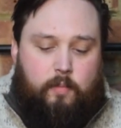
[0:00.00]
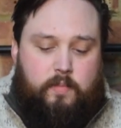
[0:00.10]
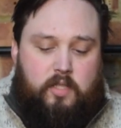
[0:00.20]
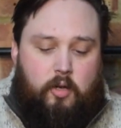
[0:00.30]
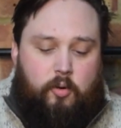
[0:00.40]

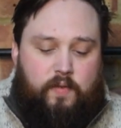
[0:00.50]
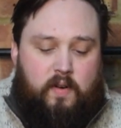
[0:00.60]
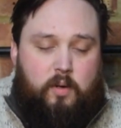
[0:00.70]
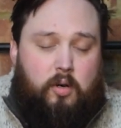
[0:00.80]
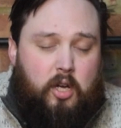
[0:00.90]
so if
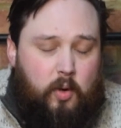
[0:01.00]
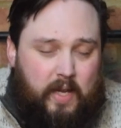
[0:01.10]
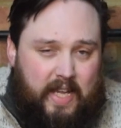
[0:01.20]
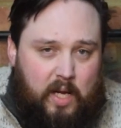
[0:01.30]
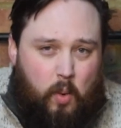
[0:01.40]
I'm not
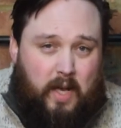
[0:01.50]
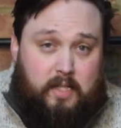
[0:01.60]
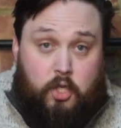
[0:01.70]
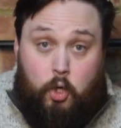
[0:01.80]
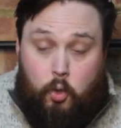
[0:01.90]
going anywhere
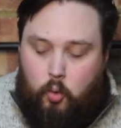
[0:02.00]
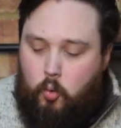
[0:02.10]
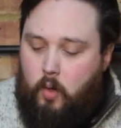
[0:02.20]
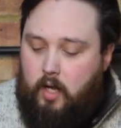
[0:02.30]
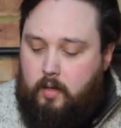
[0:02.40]

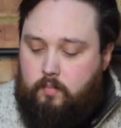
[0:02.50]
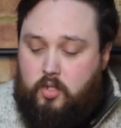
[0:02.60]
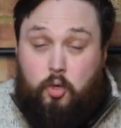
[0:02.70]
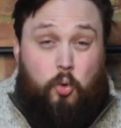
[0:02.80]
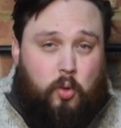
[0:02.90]

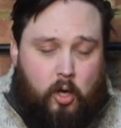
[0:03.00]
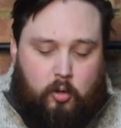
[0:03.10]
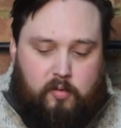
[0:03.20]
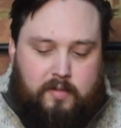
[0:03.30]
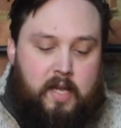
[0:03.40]
too
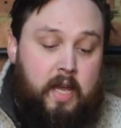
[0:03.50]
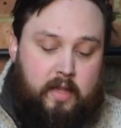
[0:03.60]
cold,